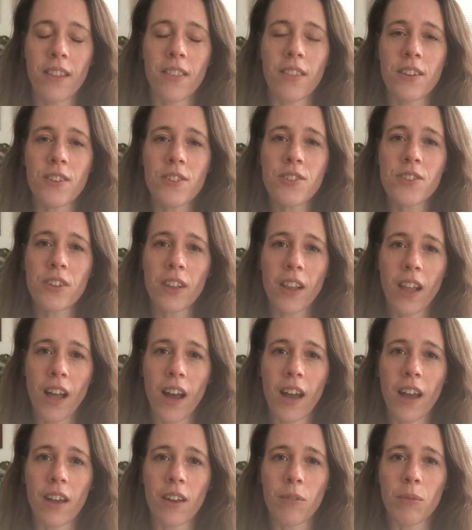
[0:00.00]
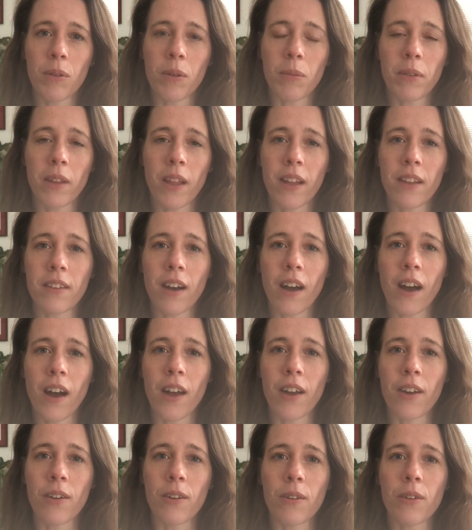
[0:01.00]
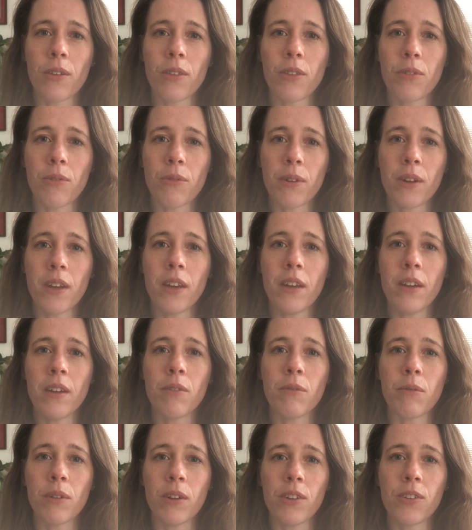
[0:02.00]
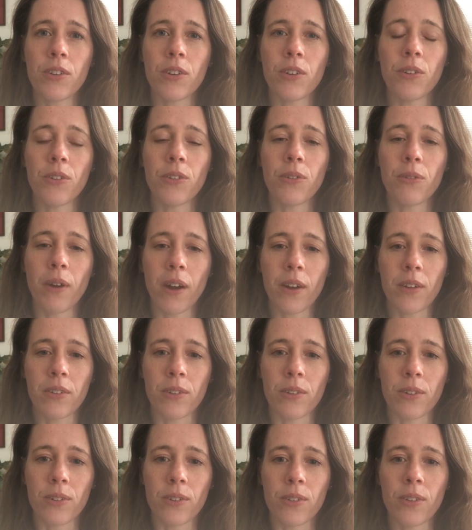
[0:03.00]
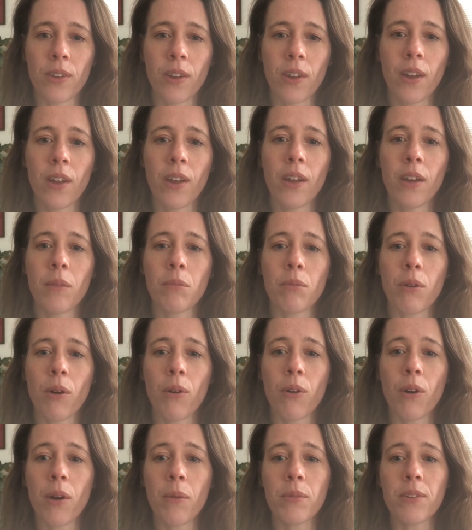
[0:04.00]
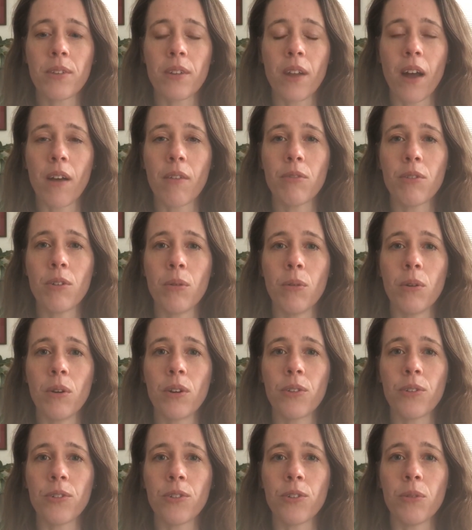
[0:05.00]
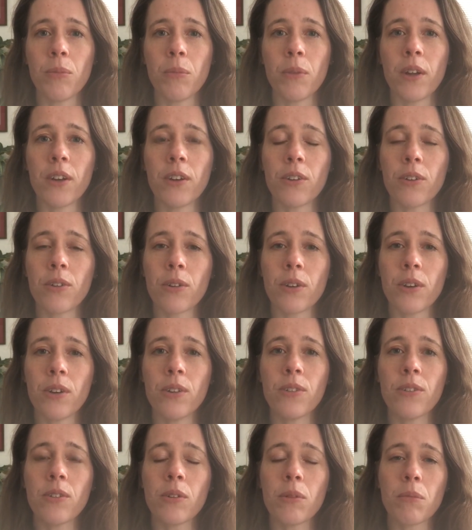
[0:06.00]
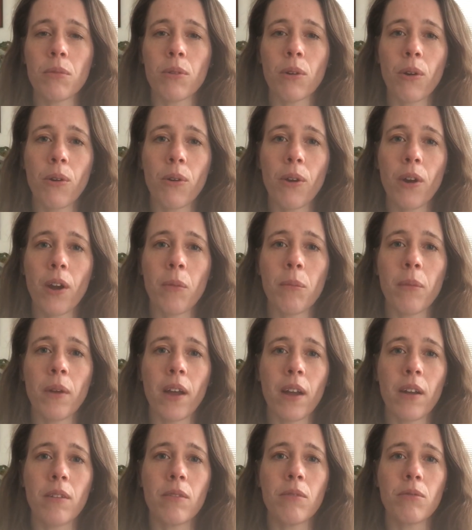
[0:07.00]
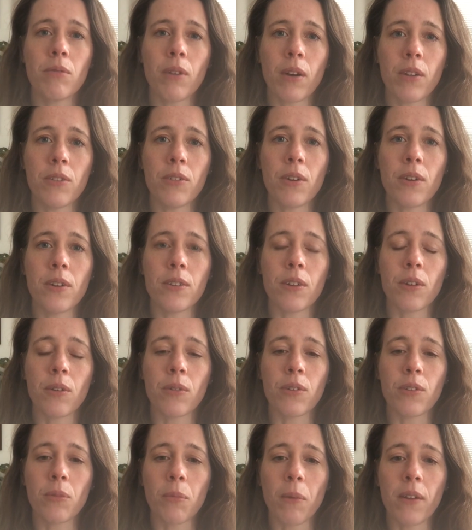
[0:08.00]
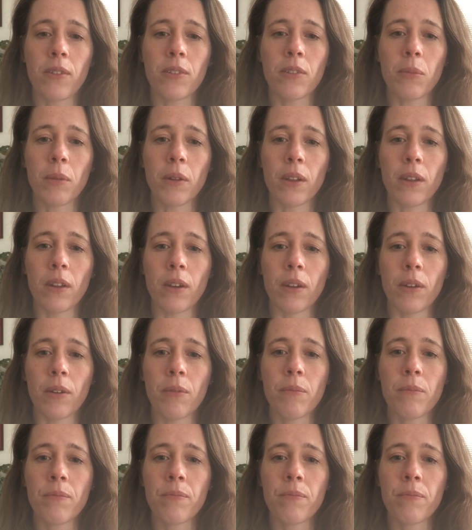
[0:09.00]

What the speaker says: This July, we plan to hire 3 regional directors, program staff who will assume increased program and fundraising responsibility.